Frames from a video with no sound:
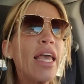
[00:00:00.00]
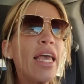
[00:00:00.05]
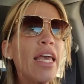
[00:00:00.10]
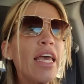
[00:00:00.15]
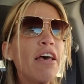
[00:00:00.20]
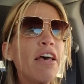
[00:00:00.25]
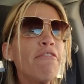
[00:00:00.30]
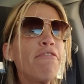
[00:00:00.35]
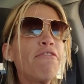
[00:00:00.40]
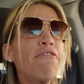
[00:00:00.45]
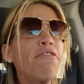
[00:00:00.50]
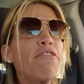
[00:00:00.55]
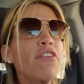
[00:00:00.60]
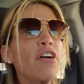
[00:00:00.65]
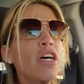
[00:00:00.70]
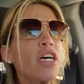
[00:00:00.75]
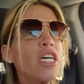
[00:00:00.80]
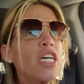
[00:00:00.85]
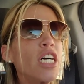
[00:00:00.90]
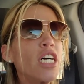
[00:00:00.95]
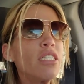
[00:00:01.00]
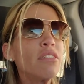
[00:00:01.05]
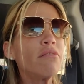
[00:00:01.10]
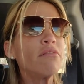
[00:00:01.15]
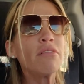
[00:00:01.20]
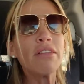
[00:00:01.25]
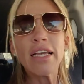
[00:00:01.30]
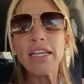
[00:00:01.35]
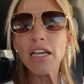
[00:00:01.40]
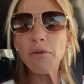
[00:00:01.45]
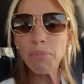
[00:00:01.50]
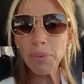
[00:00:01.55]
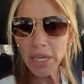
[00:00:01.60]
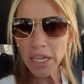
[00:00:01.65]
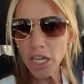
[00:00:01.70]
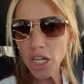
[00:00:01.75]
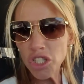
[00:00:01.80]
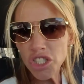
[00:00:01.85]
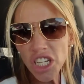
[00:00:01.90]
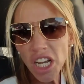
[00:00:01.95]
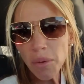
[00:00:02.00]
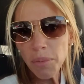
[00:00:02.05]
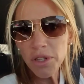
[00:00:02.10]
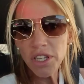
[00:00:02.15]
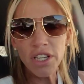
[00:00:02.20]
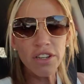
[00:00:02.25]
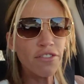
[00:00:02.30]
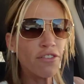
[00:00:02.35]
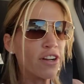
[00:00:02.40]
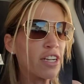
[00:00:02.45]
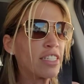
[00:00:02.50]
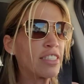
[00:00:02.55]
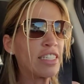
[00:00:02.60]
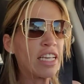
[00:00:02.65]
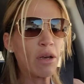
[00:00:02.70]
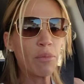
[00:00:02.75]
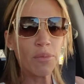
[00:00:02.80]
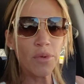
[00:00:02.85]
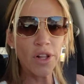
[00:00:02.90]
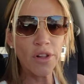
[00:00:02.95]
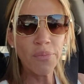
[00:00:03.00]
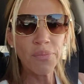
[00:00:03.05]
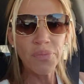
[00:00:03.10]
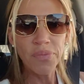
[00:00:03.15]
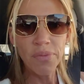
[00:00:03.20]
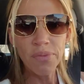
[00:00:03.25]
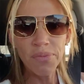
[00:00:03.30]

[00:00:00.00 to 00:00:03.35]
if, like, a POW, for example,